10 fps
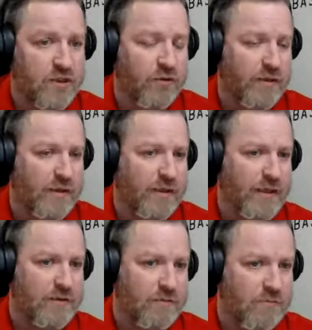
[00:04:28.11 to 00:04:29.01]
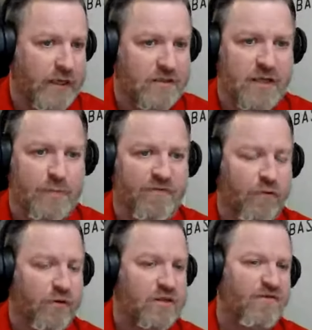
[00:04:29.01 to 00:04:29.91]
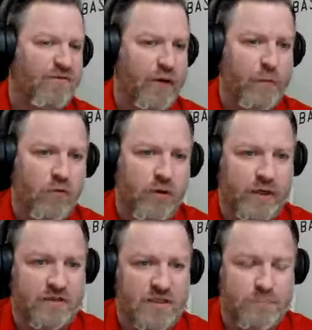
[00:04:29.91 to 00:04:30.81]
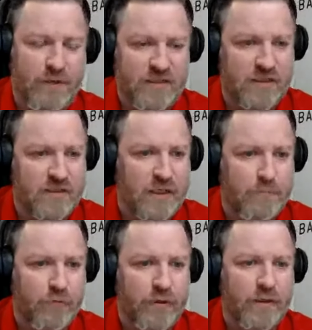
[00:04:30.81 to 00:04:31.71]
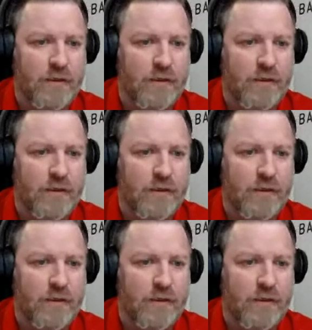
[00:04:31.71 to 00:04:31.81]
So it's, like I said before, it's a framework, it's a spacing template,